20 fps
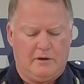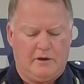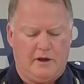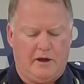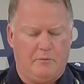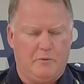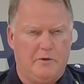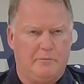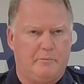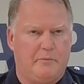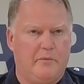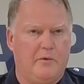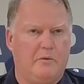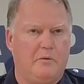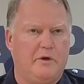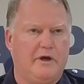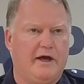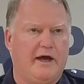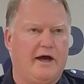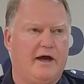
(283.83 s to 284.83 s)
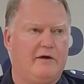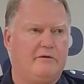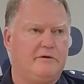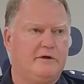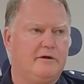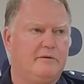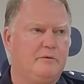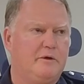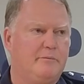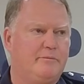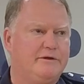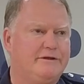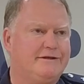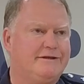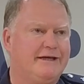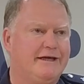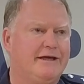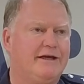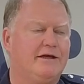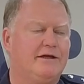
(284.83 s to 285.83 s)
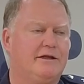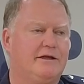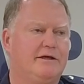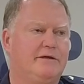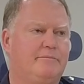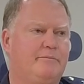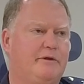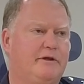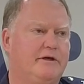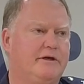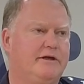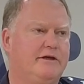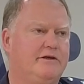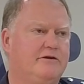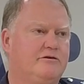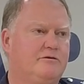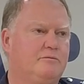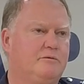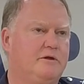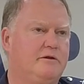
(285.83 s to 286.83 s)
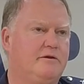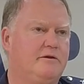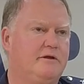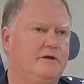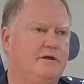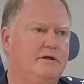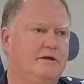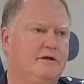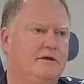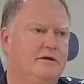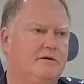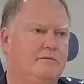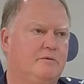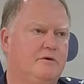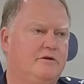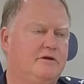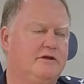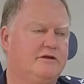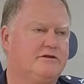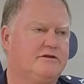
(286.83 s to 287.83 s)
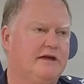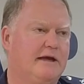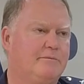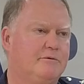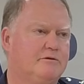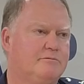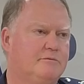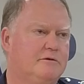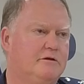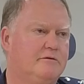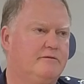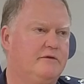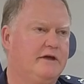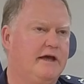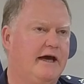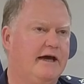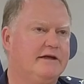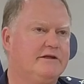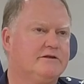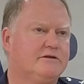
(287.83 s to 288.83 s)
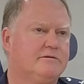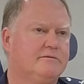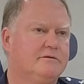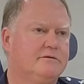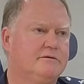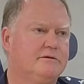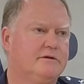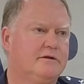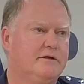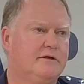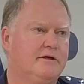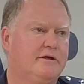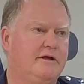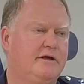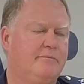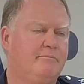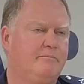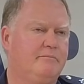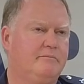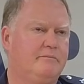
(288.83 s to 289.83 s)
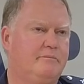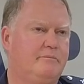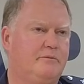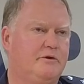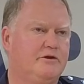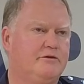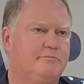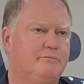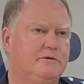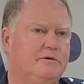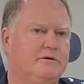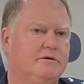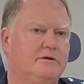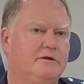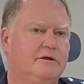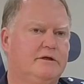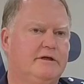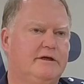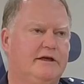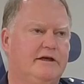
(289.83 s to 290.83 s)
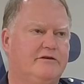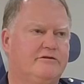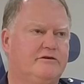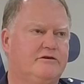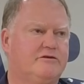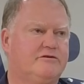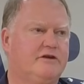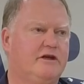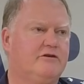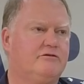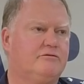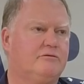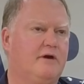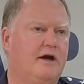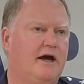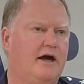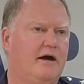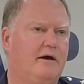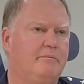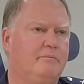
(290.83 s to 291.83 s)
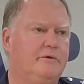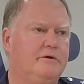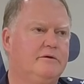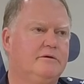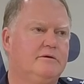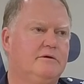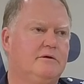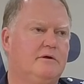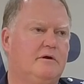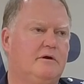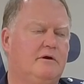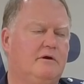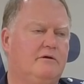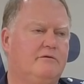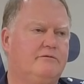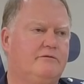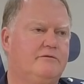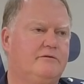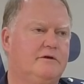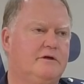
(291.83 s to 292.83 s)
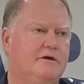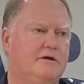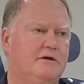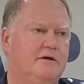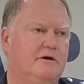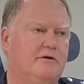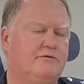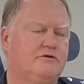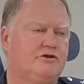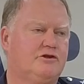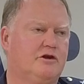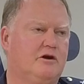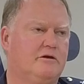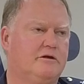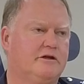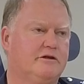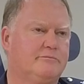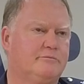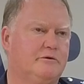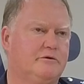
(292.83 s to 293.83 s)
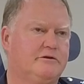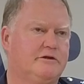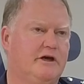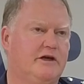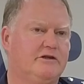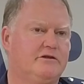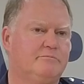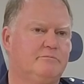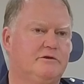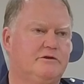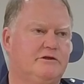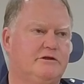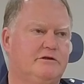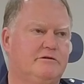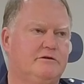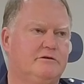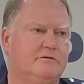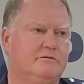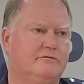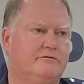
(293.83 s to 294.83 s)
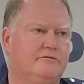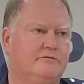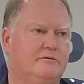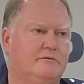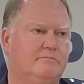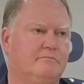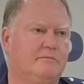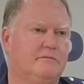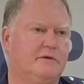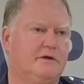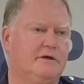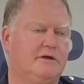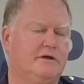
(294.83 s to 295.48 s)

And we're particularly pleased with the establishment of the ACE in Brisbane as the central hub of child exploitation material from